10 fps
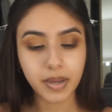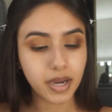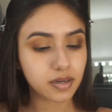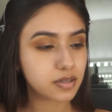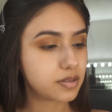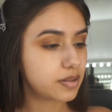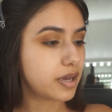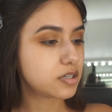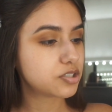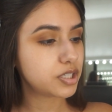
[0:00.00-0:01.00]
Pack
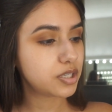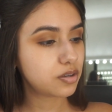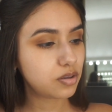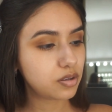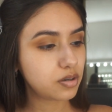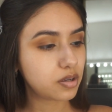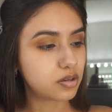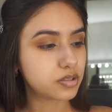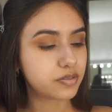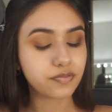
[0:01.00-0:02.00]
that shade on
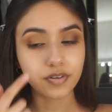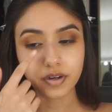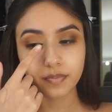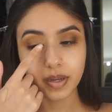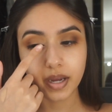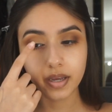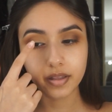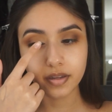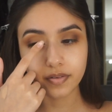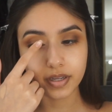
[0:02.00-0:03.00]
on the front of my
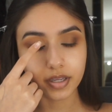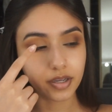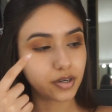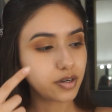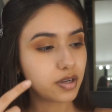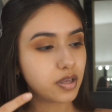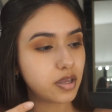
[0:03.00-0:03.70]
eyelid right here.